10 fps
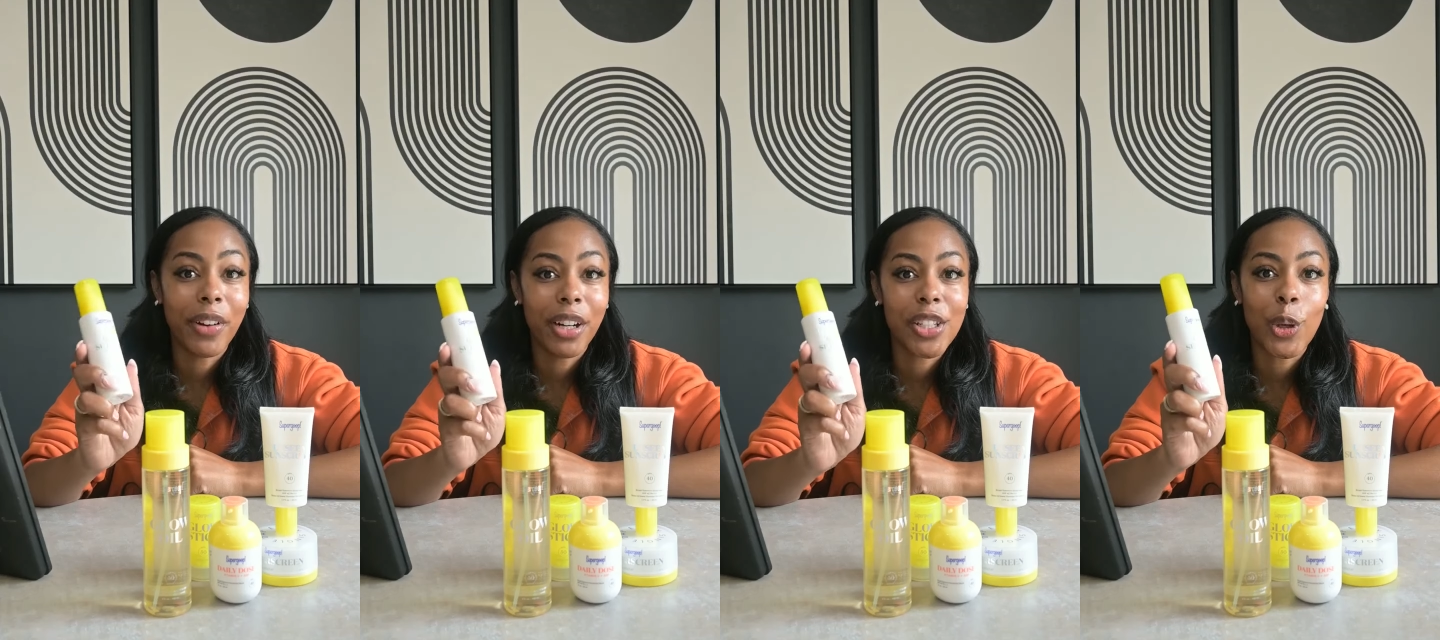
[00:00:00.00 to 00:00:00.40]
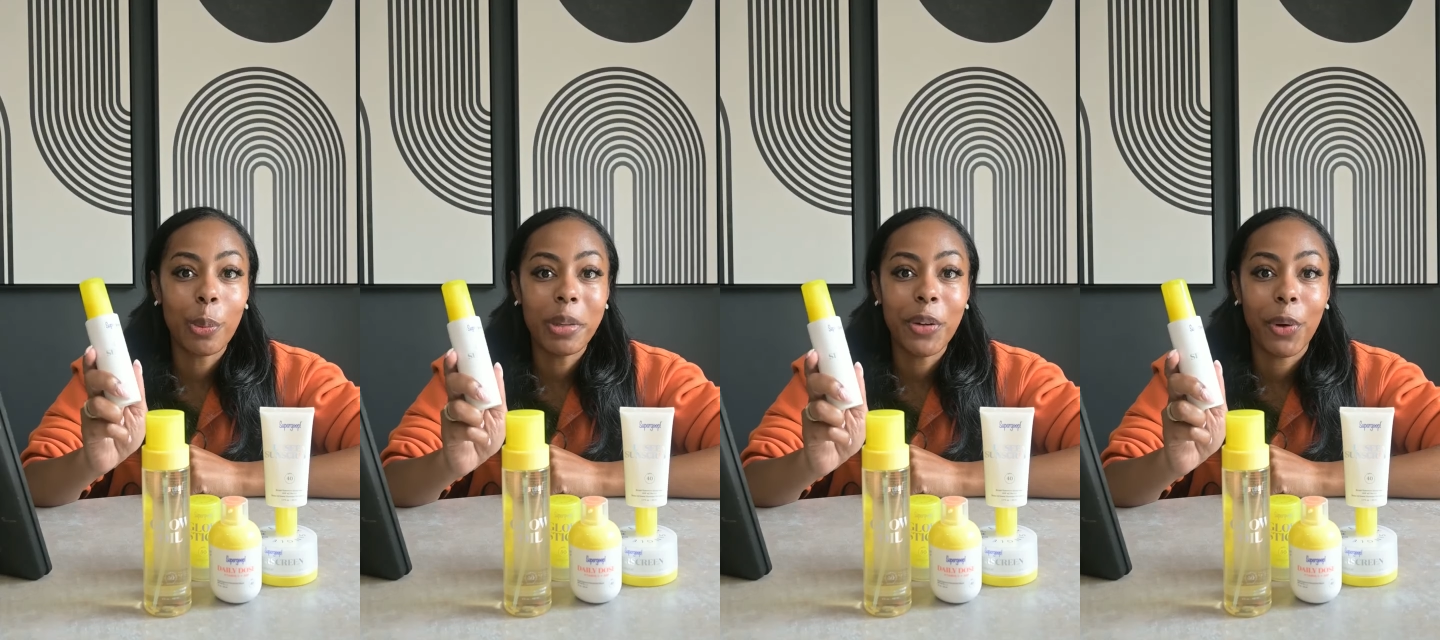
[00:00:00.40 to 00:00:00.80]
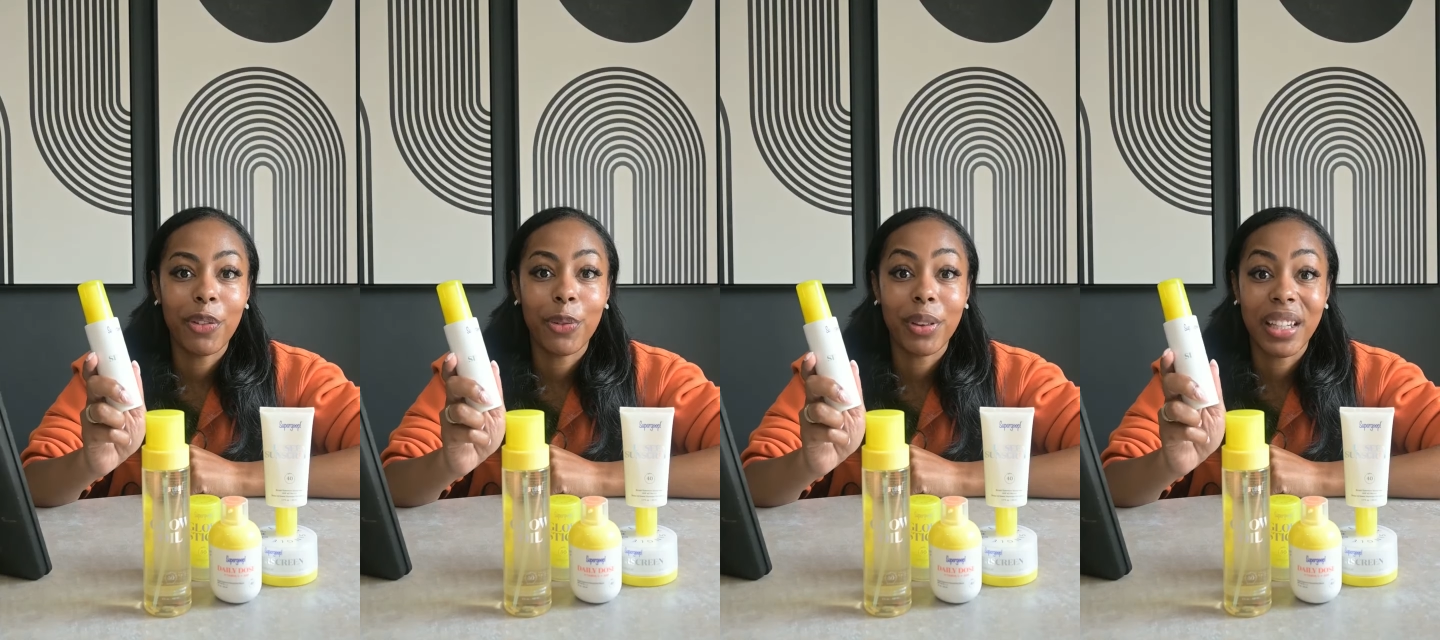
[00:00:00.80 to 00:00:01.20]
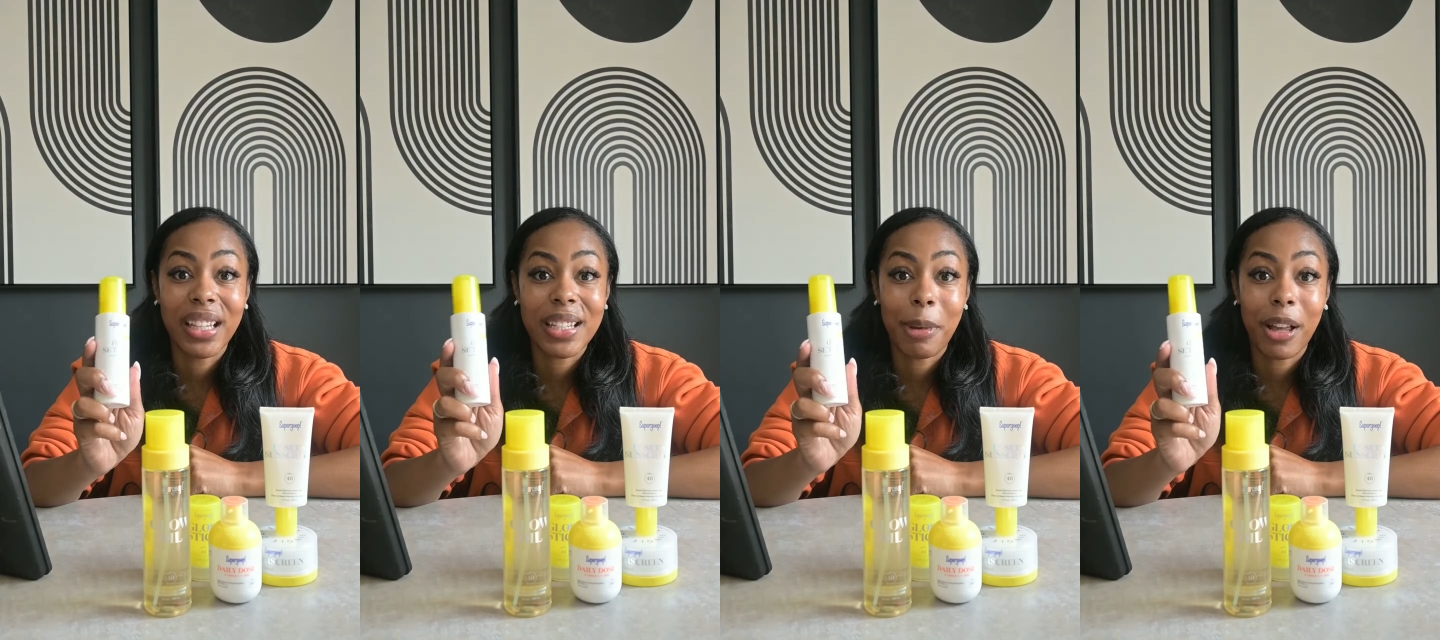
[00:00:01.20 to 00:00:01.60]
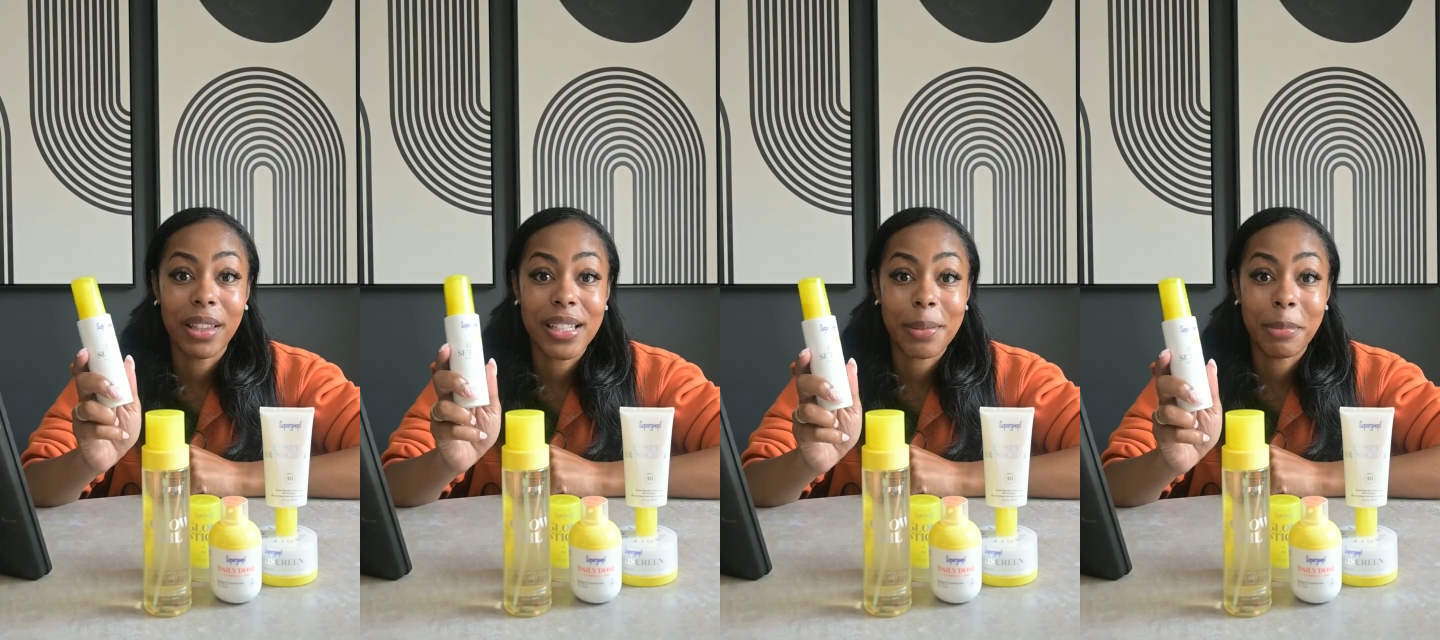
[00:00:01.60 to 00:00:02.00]
but I've heard so many wonderful things
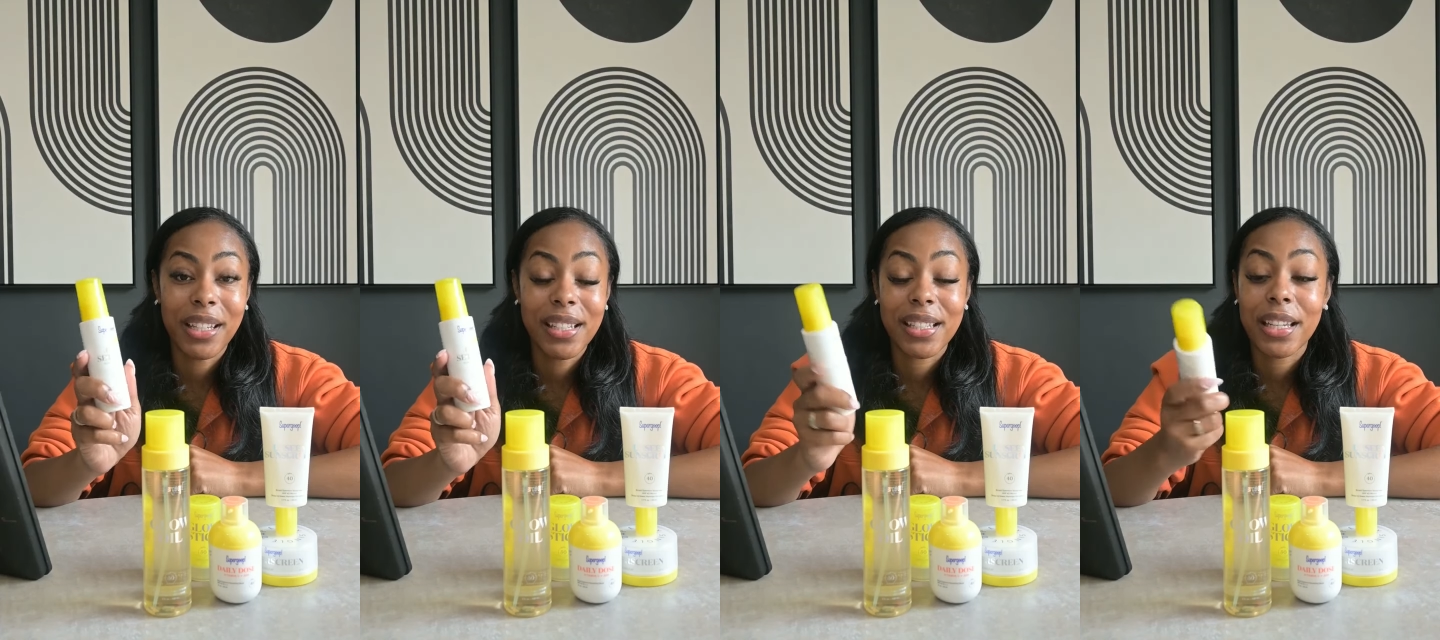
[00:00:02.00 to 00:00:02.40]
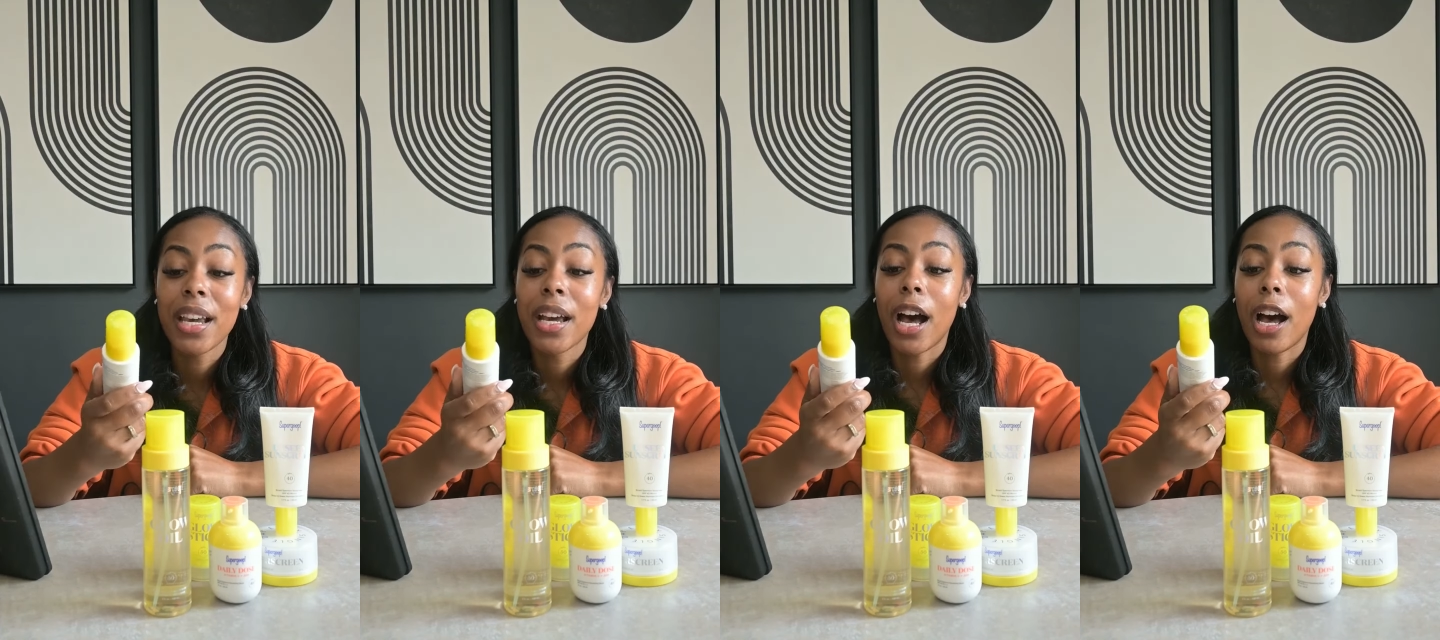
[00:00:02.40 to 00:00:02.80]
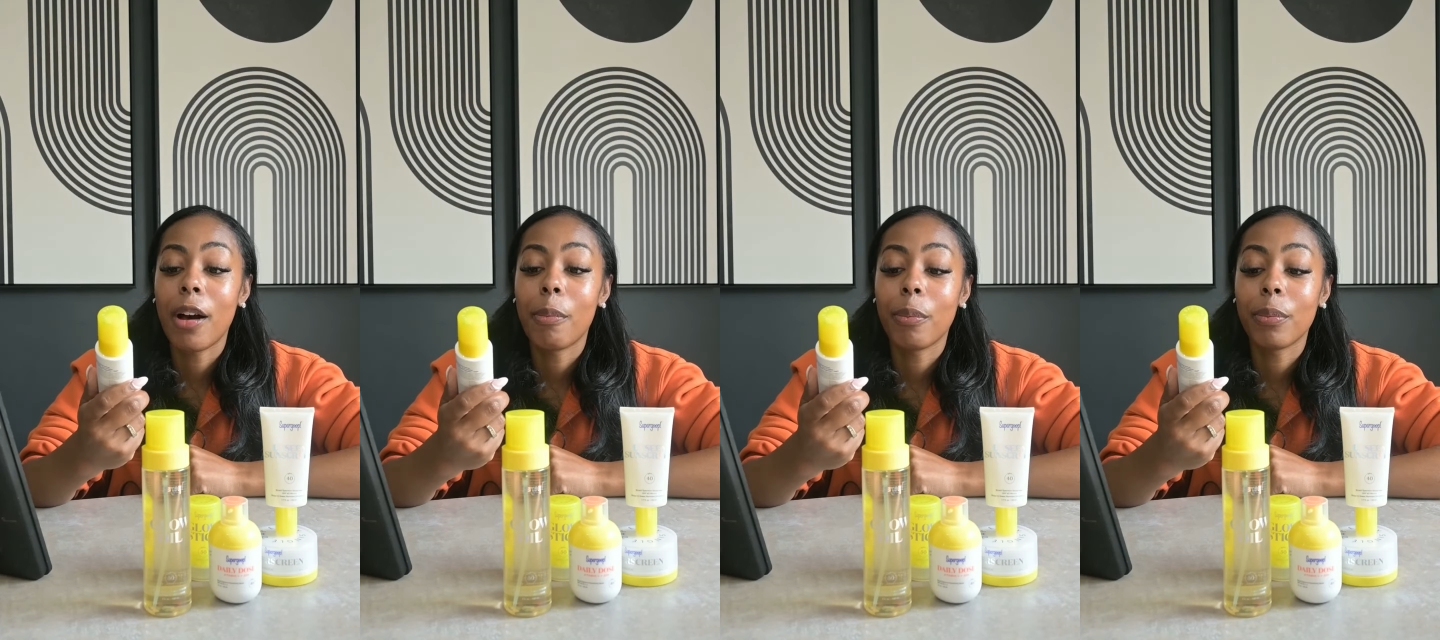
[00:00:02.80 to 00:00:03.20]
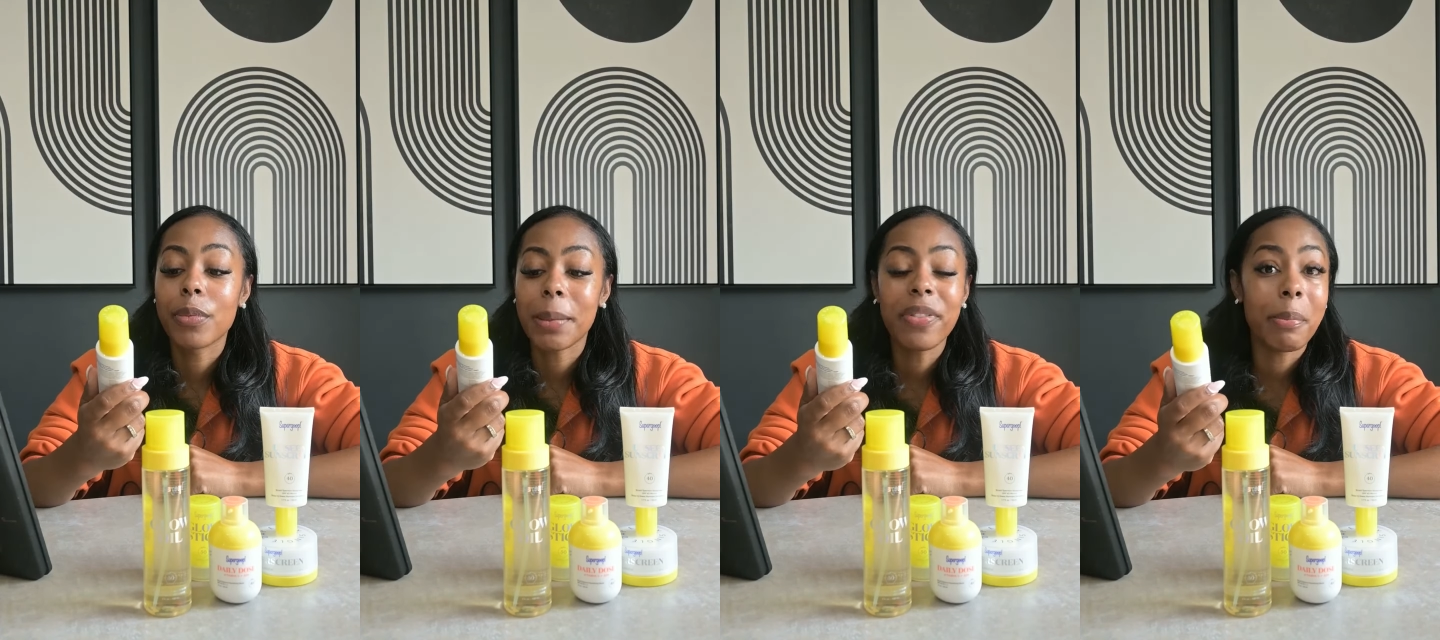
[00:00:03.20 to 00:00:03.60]
about this mist. Um,